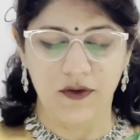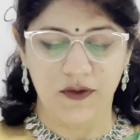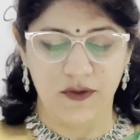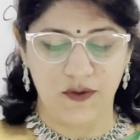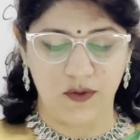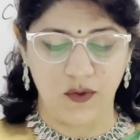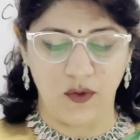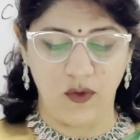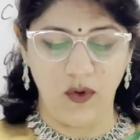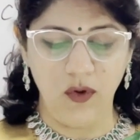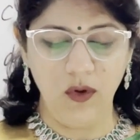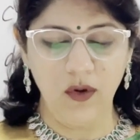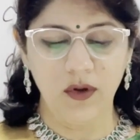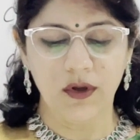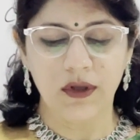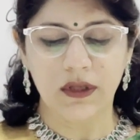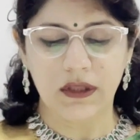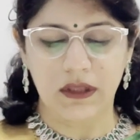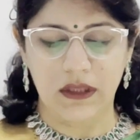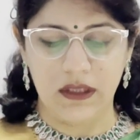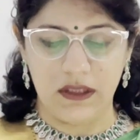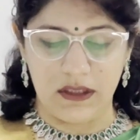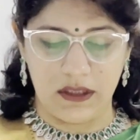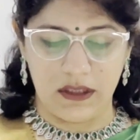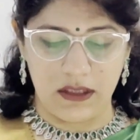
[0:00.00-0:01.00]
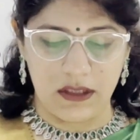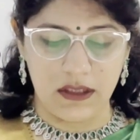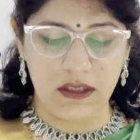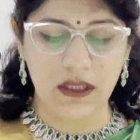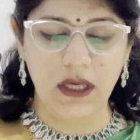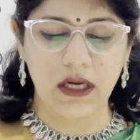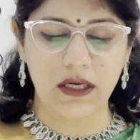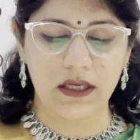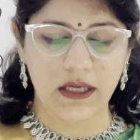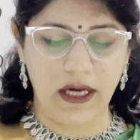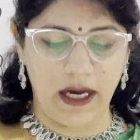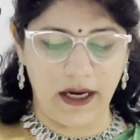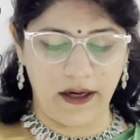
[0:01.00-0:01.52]
So, this is
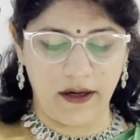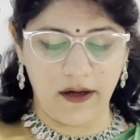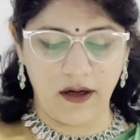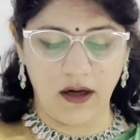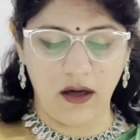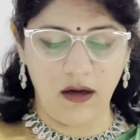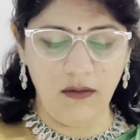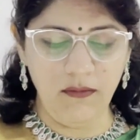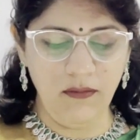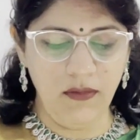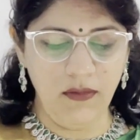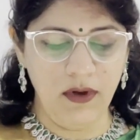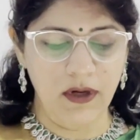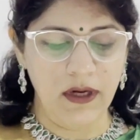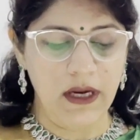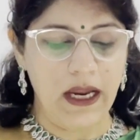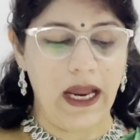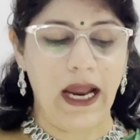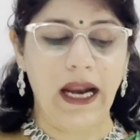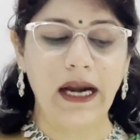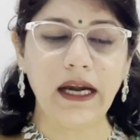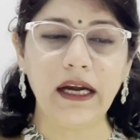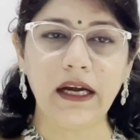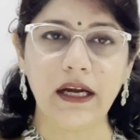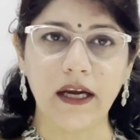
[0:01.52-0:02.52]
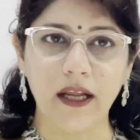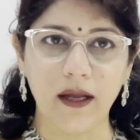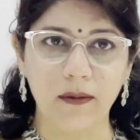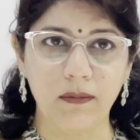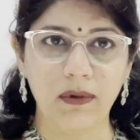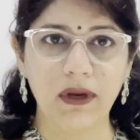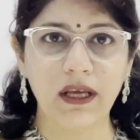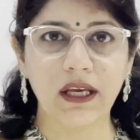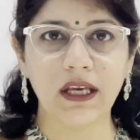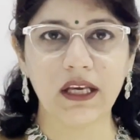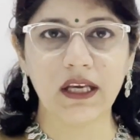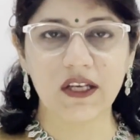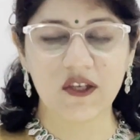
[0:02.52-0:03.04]
the diagram, and
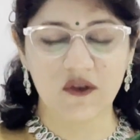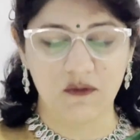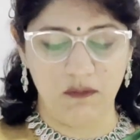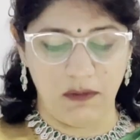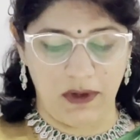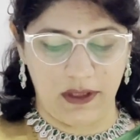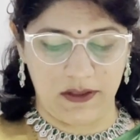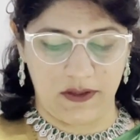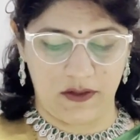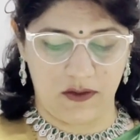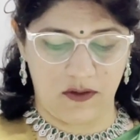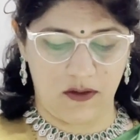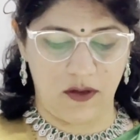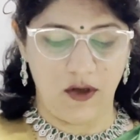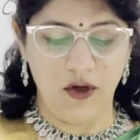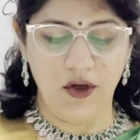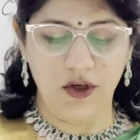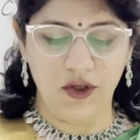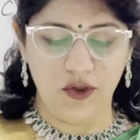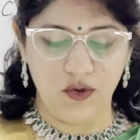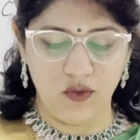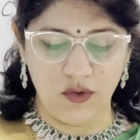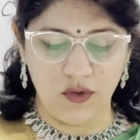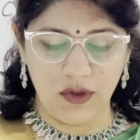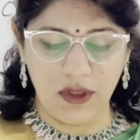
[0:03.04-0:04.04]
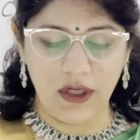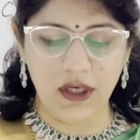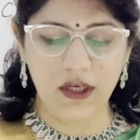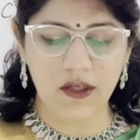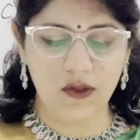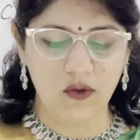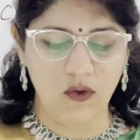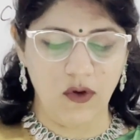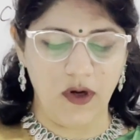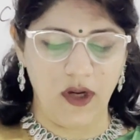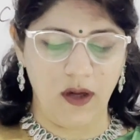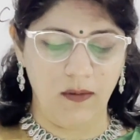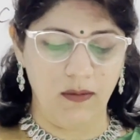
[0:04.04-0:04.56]
labeling is must. You need
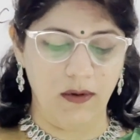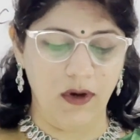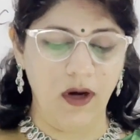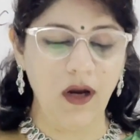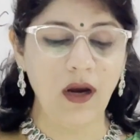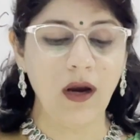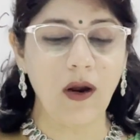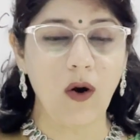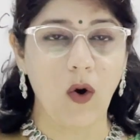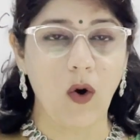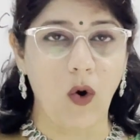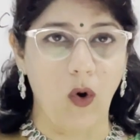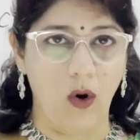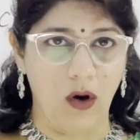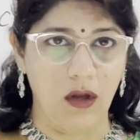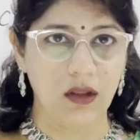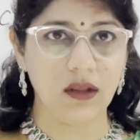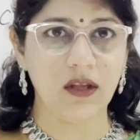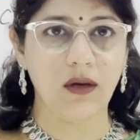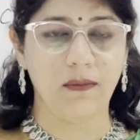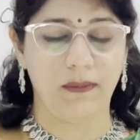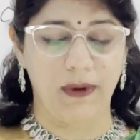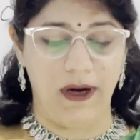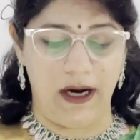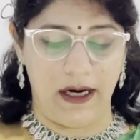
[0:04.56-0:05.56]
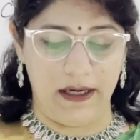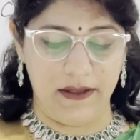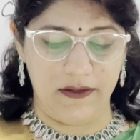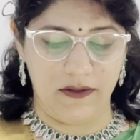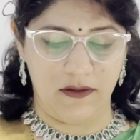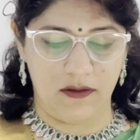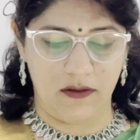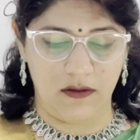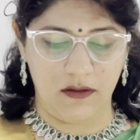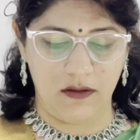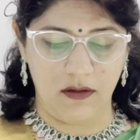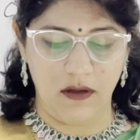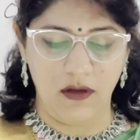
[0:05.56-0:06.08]
to label all the
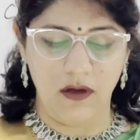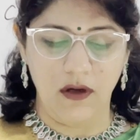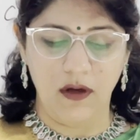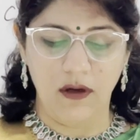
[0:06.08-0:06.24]
parts.